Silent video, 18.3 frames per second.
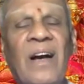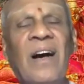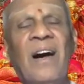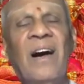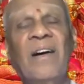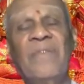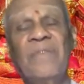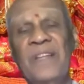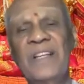
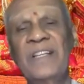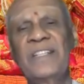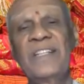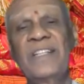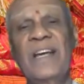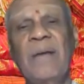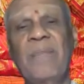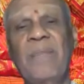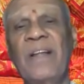of this
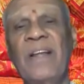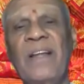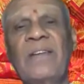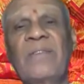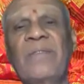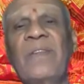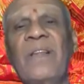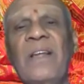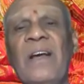chapter,
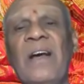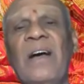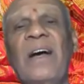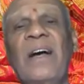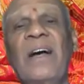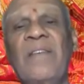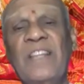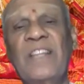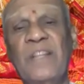
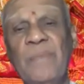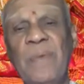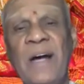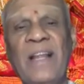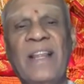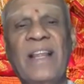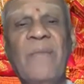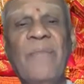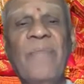of this
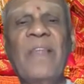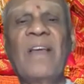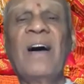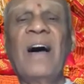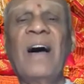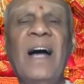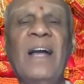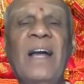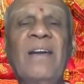pada,
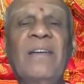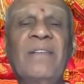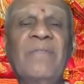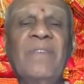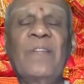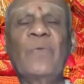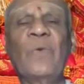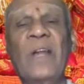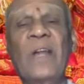and
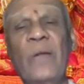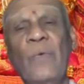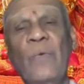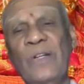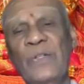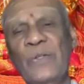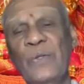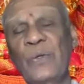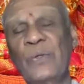with only
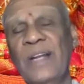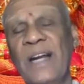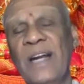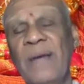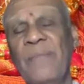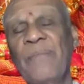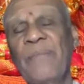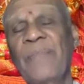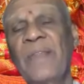one
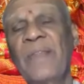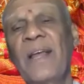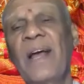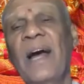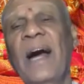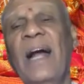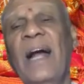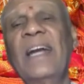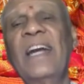sutra.
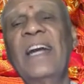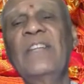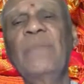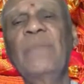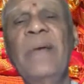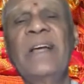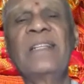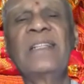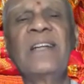And it is
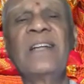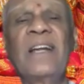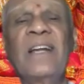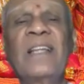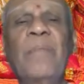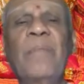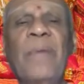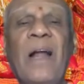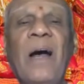based on
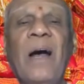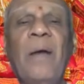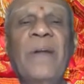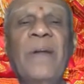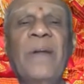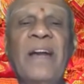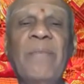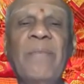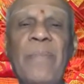the
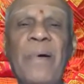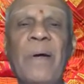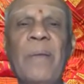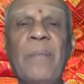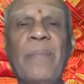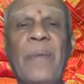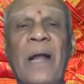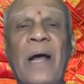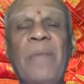
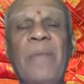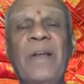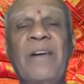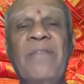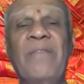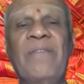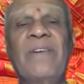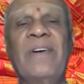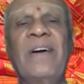
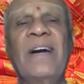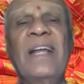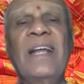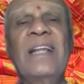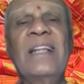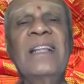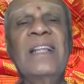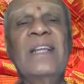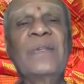prominent word
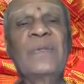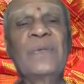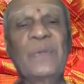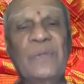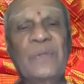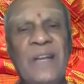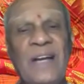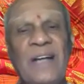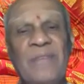in the
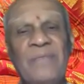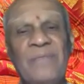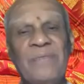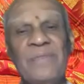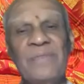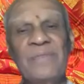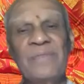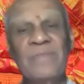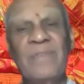sutra.
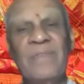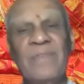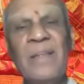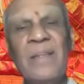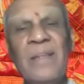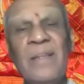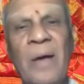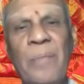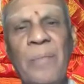What is the
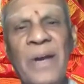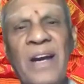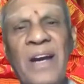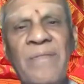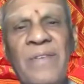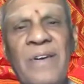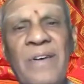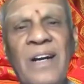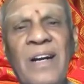
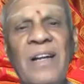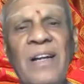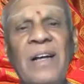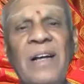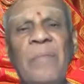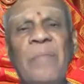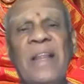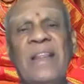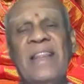prominent word?
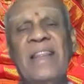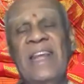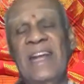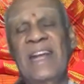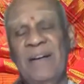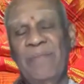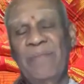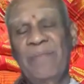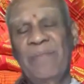
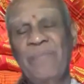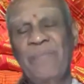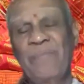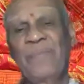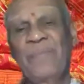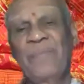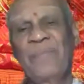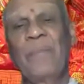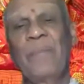Pratika.
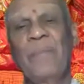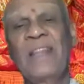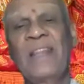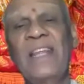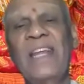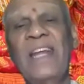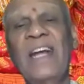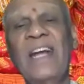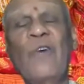So
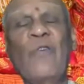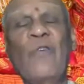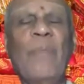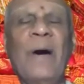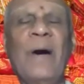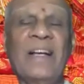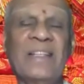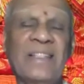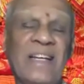pratika
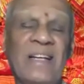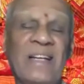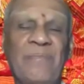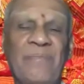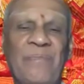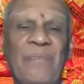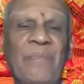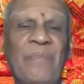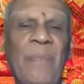upasana.
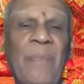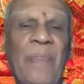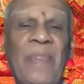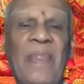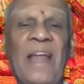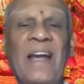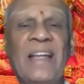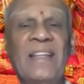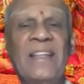
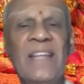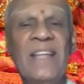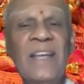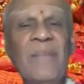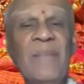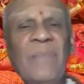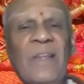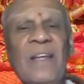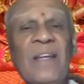That is
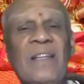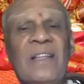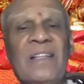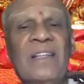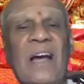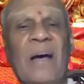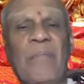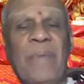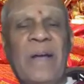the
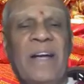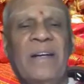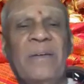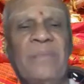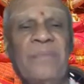topic.